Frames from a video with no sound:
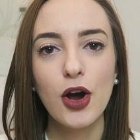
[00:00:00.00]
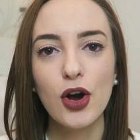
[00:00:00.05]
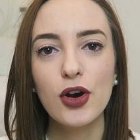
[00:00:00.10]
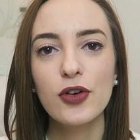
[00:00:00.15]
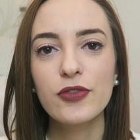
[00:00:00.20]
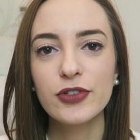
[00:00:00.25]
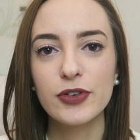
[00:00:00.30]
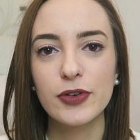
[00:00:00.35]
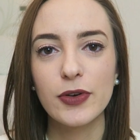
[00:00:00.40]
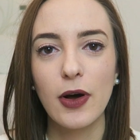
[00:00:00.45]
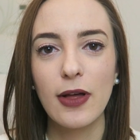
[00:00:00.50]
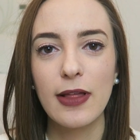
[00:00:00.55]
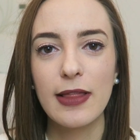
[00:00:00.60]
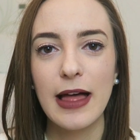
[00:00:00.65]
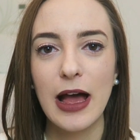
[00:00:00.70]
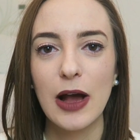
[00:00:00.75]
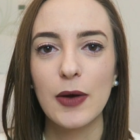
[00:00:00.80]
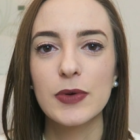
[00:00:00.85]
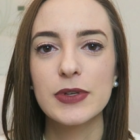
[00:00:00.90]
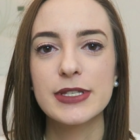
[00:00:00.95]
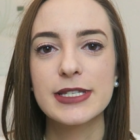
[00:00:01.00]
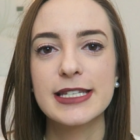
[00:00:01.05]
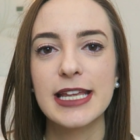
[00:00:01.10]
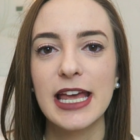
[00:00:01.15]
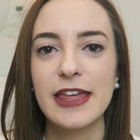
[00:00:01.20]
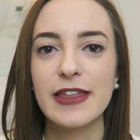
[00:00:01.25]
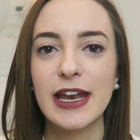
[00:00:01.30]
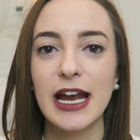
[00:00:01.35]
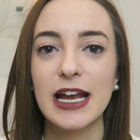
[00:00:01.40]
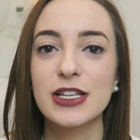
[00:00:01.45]
Overall, I would
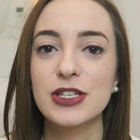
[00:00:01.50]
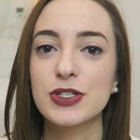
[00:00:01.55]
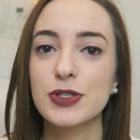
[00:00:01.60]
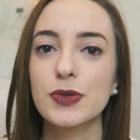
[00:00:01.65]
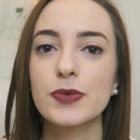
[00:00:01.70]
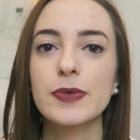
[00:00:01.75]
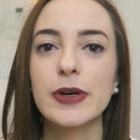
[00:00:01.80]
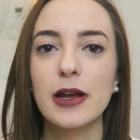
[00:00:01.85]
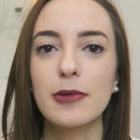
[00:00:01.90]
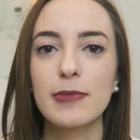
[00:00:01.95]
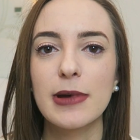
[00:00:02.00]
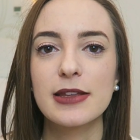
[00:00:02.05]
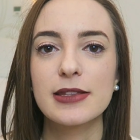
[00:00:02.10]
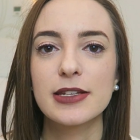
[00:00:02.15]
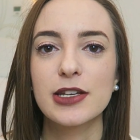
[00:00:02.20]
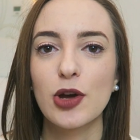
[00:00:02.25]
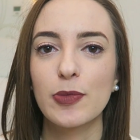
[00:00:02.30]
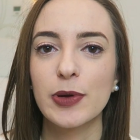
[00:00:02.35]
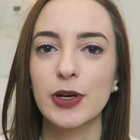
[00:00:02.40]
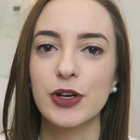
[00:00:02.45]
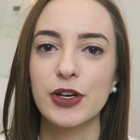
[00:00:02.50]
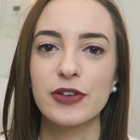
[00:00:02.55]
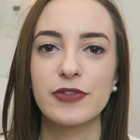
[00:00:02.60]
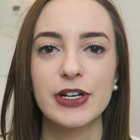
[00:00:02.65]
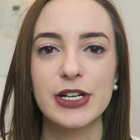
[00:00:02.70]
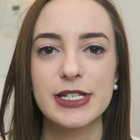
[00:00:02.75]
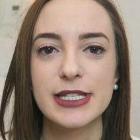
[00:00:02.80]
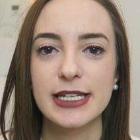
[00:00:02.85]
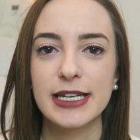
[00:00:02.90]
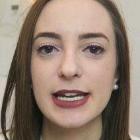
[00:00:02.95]
say that I do recommend The Open
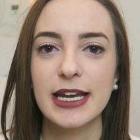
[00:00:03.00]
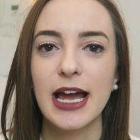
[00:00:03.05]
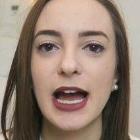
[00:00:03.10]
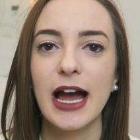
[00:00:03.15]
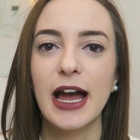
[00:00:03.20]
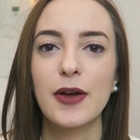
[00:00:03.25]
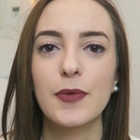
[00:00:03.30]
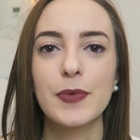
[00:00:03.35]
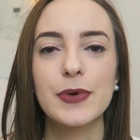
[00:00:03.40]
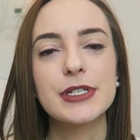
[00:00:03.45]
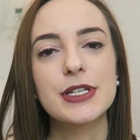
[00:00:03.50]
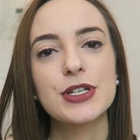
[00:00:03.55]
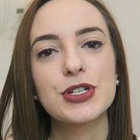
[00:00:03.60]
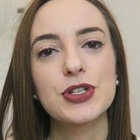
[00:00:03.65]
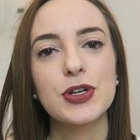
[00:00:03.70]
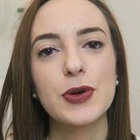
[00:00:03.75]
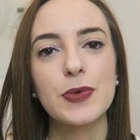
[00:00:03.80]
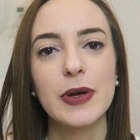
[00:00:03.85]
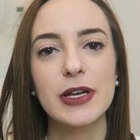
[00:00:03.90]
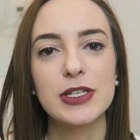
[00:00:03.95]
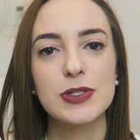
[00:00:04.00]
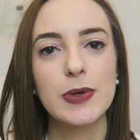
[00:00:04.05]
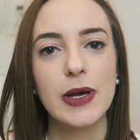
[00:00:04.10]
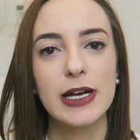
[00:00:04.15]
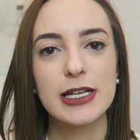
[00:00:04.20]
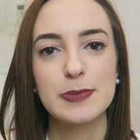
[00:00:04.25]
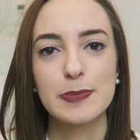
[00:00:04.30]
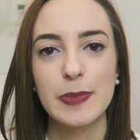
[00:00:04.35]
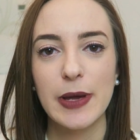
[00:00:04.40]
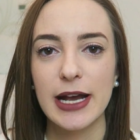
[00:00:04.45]
University. I wasn't sure what to
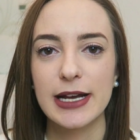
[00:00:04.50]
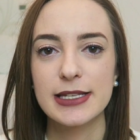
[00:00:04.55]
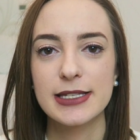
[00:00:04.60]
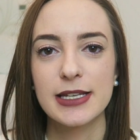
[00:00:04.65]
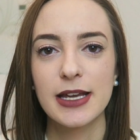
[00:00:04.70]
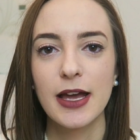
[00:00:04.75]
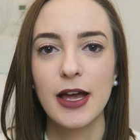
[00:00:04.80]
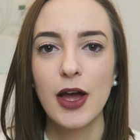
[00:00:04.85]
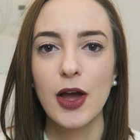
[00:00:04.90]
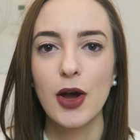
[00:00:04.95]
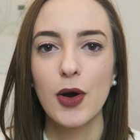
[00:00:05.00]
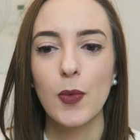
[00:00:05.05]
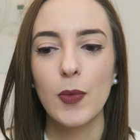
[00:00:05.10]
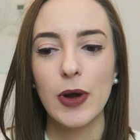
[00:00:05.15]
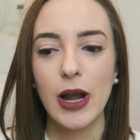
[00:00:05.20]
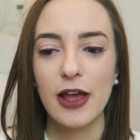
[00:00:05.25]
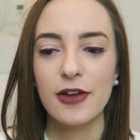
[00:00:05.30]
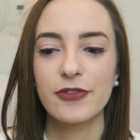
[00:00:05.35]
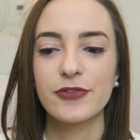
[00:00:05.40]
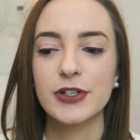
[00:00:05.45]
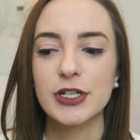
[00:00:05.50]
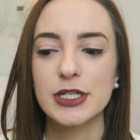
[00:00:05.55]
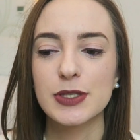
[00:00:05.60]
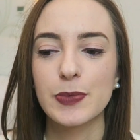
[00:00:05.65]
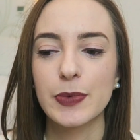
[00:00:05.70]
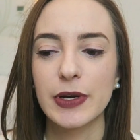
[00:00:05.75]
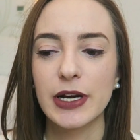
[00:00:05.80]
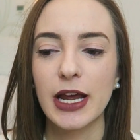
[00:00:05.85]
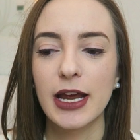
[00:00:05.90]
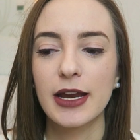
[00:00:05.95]
expect when I
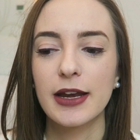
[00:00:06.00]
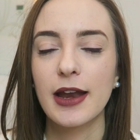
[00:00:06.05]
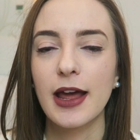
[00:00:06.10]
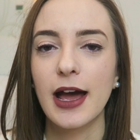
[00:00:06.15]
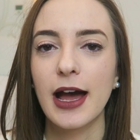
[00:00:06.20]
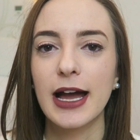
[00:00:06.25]
first went in.